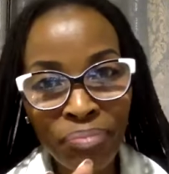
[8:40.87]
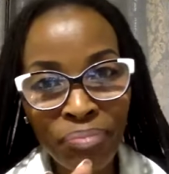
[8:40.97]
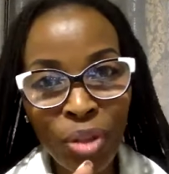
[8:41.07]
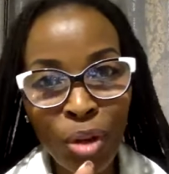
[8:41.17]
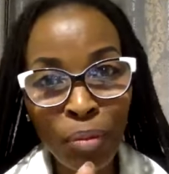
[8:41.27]

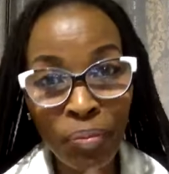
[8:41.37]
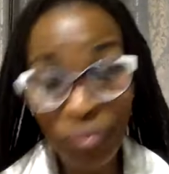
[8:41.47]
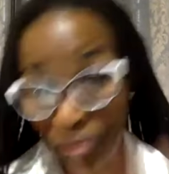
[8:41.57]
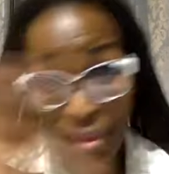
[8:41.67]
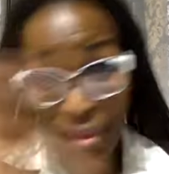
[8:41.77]
So
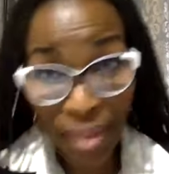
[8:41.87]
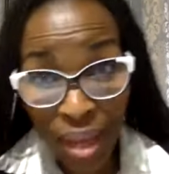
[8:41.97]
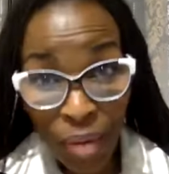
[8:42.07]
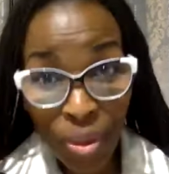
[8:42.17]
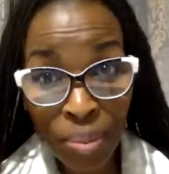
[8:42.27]

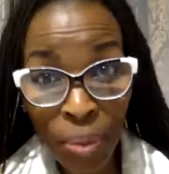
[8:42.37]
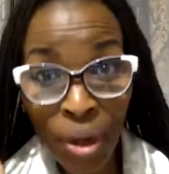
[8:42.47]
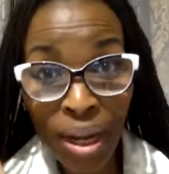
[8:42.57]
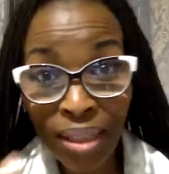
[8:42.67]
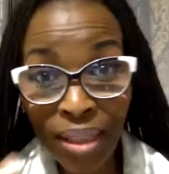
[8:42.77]
that was a
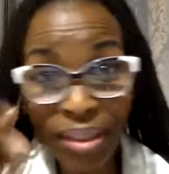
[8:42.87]
product